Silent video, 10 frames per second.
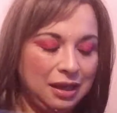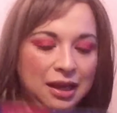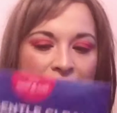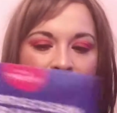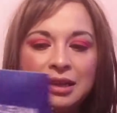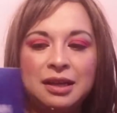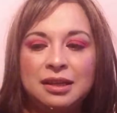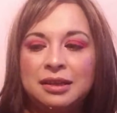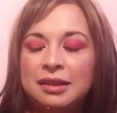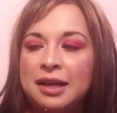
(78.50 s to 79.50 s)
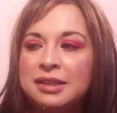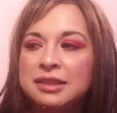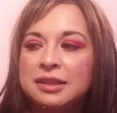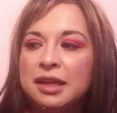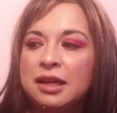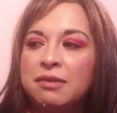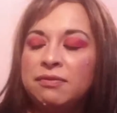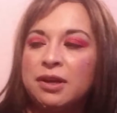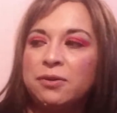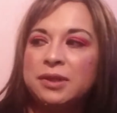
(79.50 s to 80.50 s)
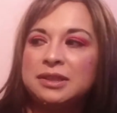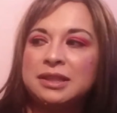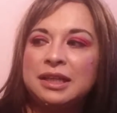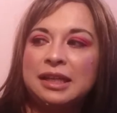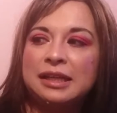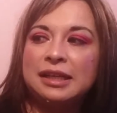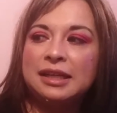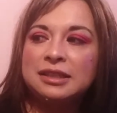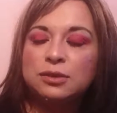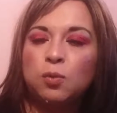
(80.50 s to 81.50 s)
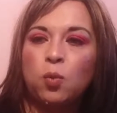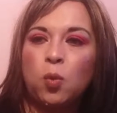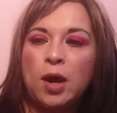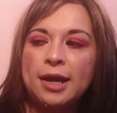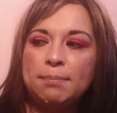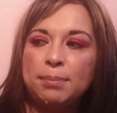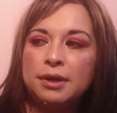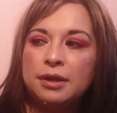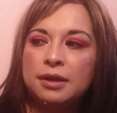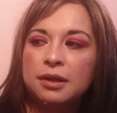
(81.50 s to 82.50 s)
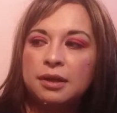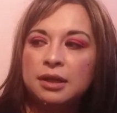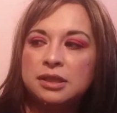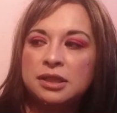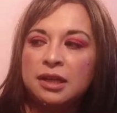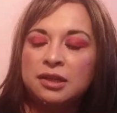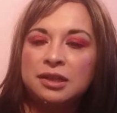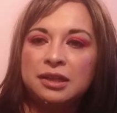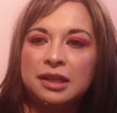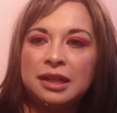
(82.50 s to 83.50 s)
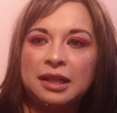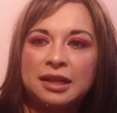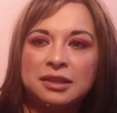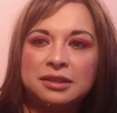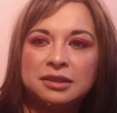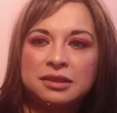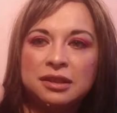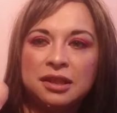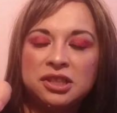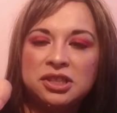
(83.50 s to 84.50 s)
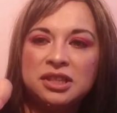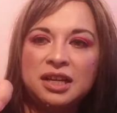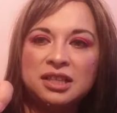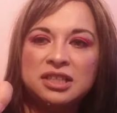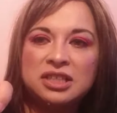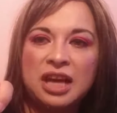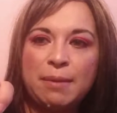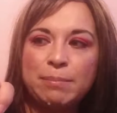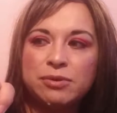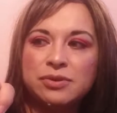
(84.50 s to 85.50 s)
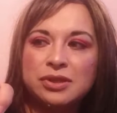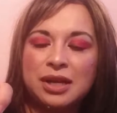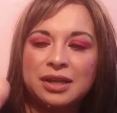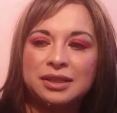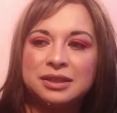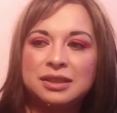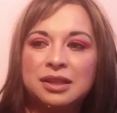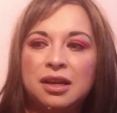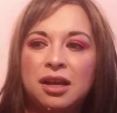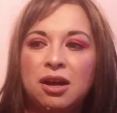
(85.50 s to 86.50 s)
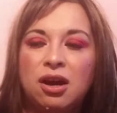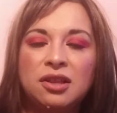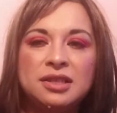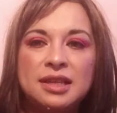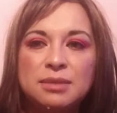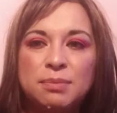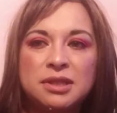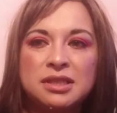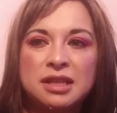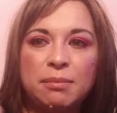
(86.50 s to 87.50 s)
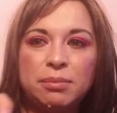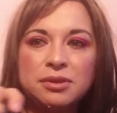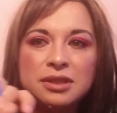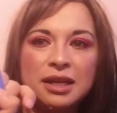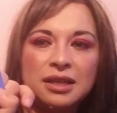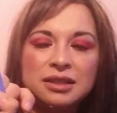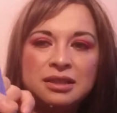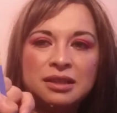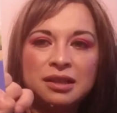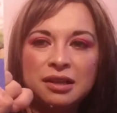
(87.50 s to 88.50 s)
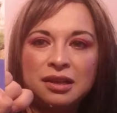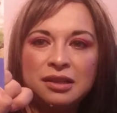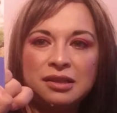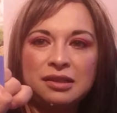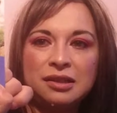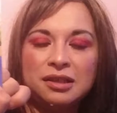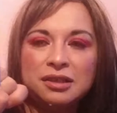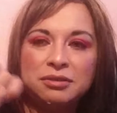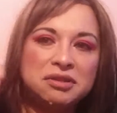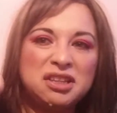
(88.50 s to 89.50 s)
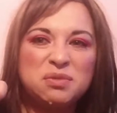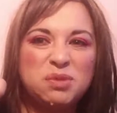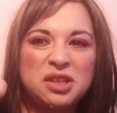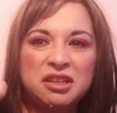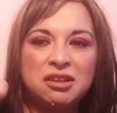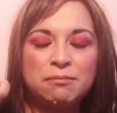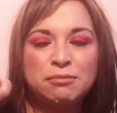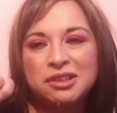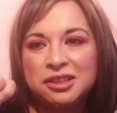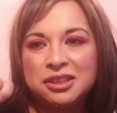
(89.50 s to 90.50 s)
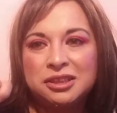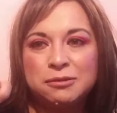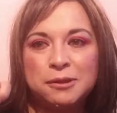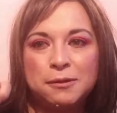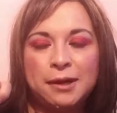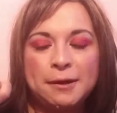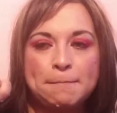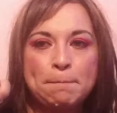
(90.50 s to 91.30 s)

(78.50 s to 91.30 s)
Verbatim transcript: And the next thing I found is a Kleenex Wipe gentle Cleanse, which is like a sample size. All this has been sample size look like to put it in your purse when you're